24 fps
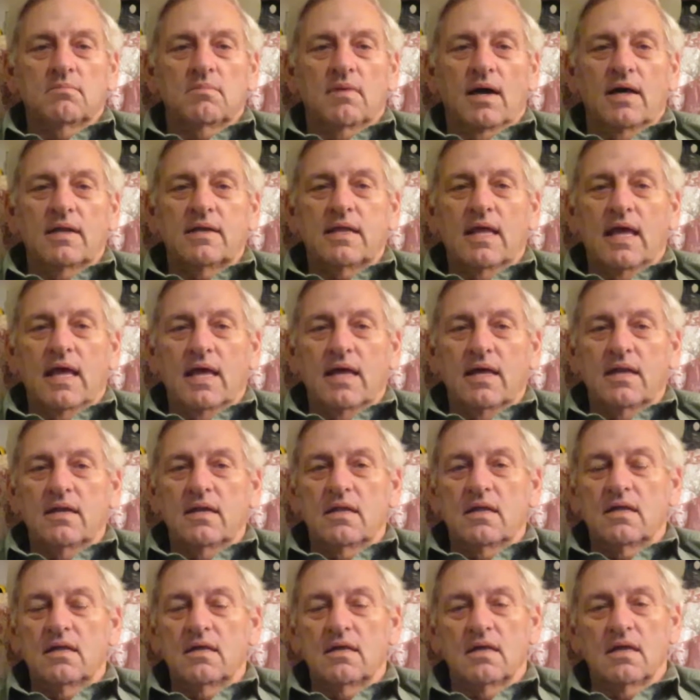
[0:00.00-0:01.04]
My
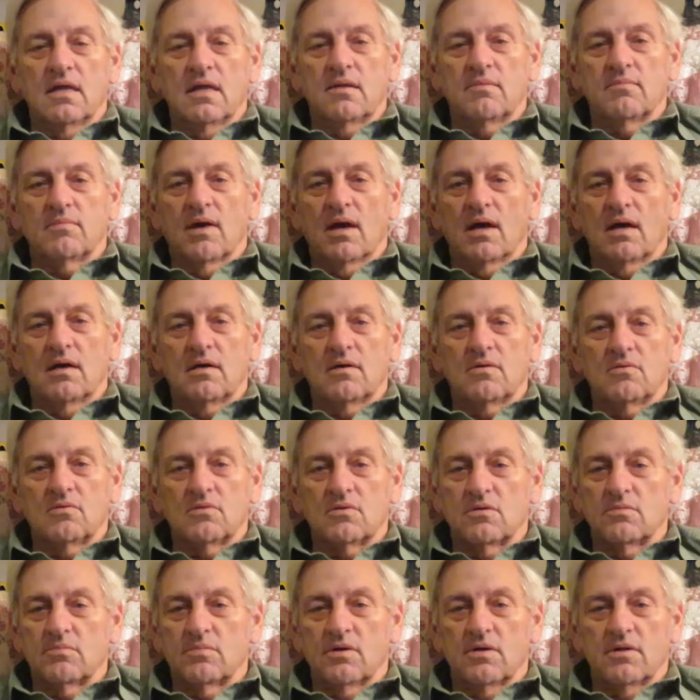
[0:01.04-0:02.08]
dad and my
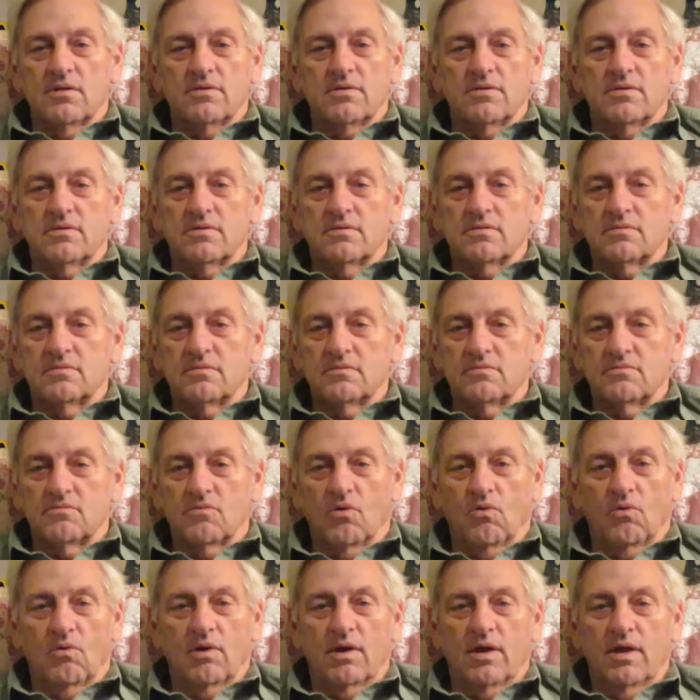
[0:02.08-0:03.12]
older brother,
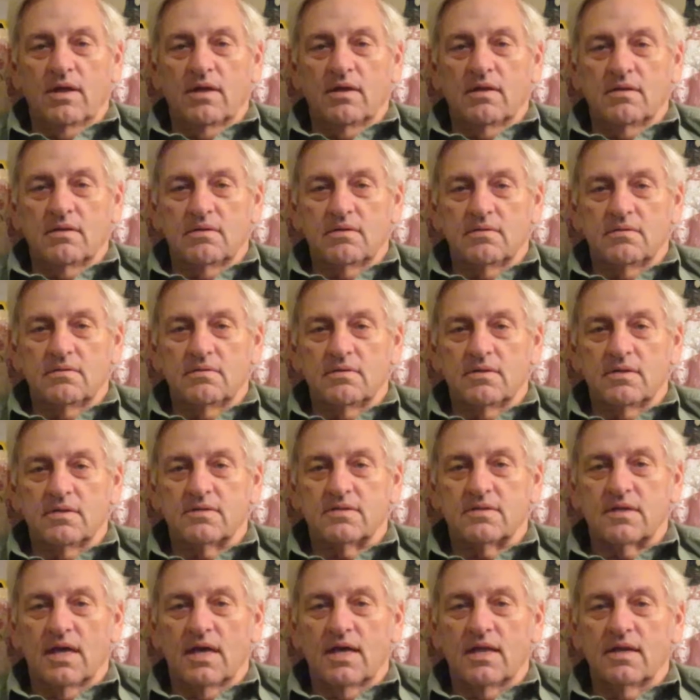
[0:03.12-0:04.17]
Roy,
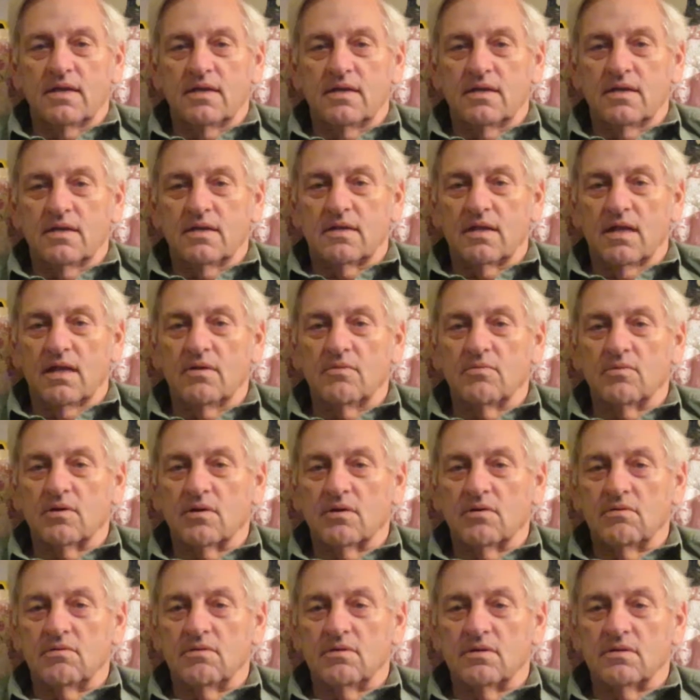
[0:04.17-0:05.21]
decided that they were
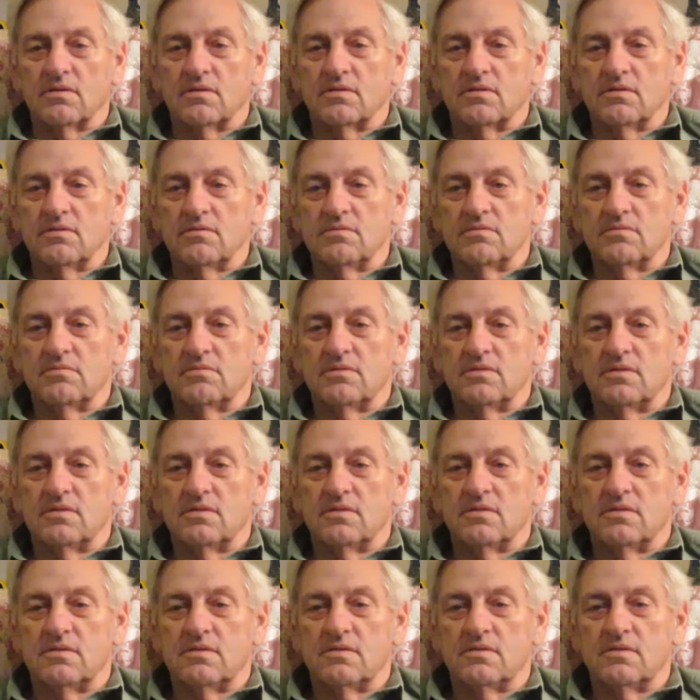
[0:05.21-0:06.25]
going to
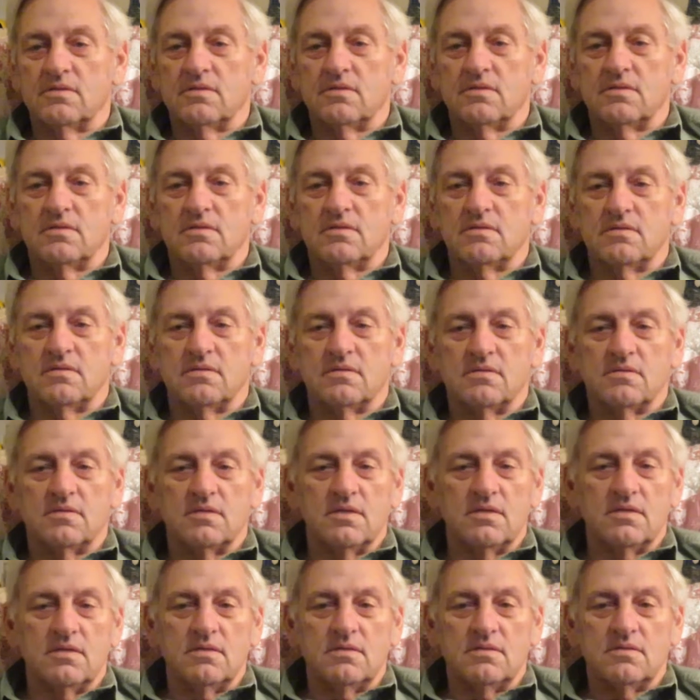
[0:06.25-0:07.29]

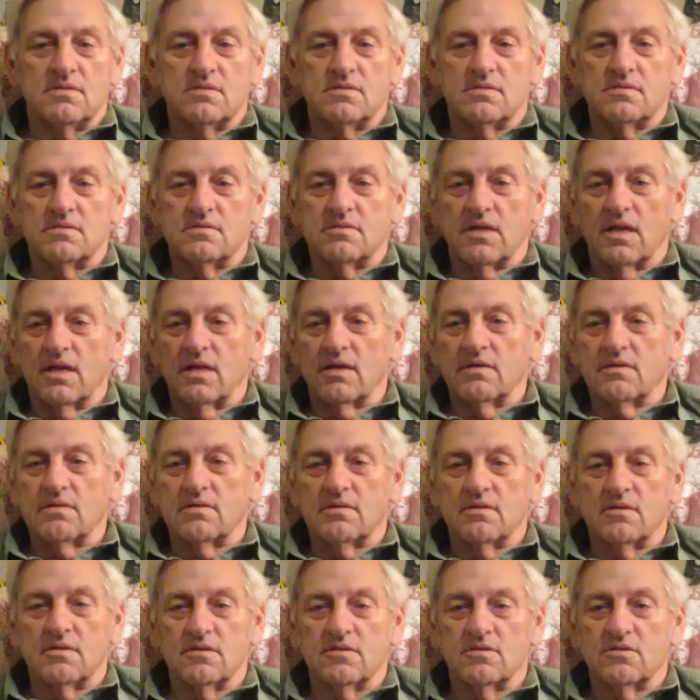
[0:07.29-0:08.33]
descent
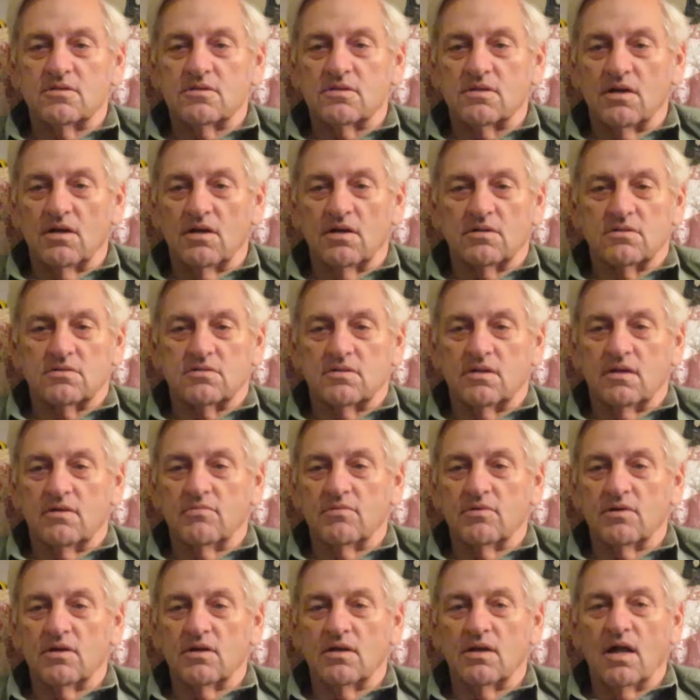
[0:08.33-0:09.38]
the skunks. They
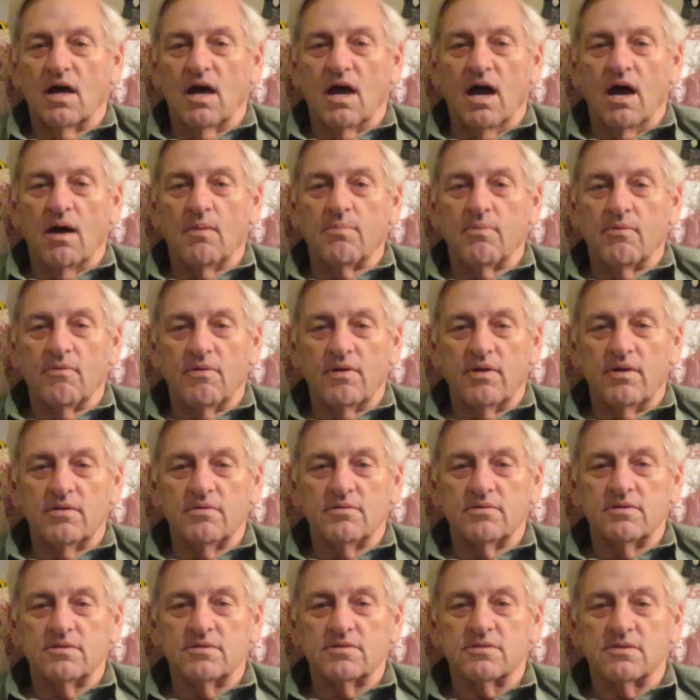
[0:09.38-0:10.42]
were going to operate
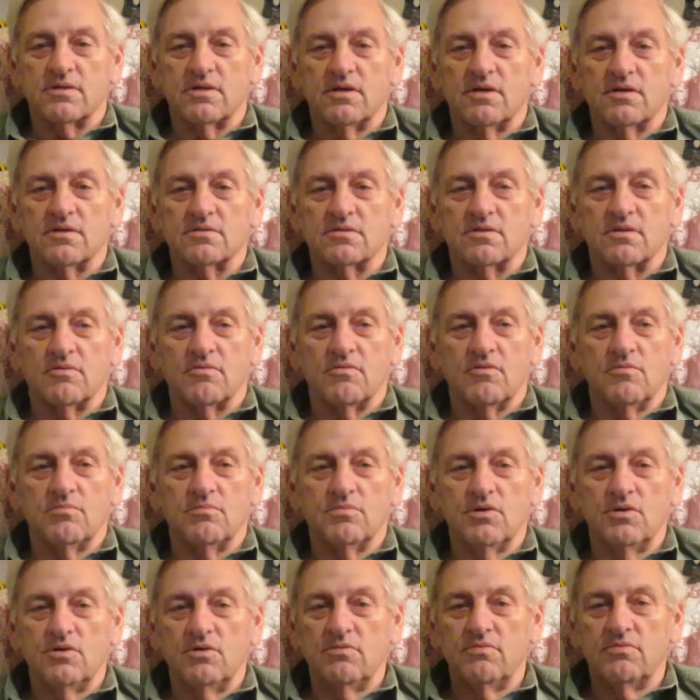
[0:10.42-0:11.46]
on the skunks
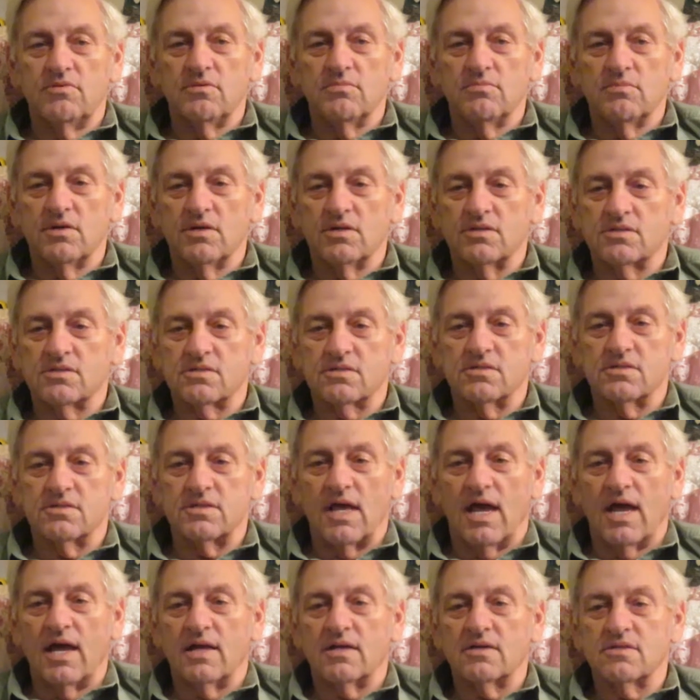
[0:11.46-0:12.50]
and remove the musk
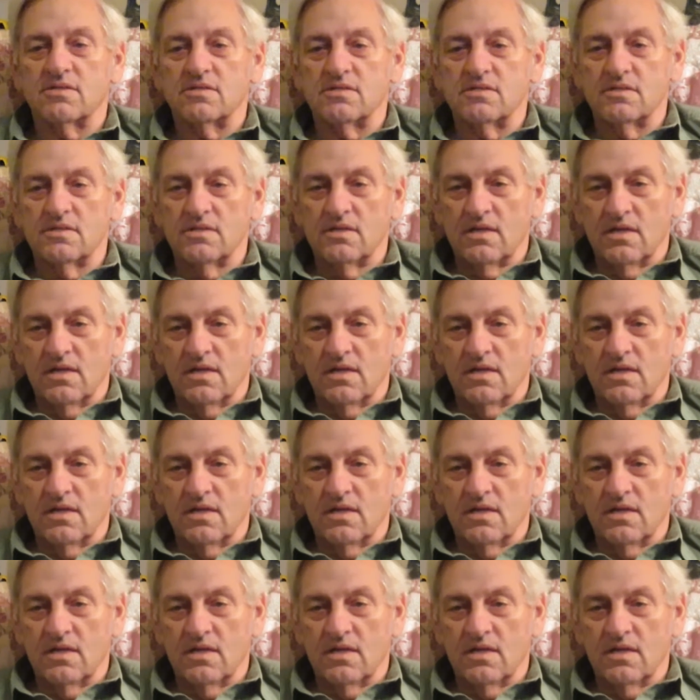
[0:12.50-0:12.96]
sacs.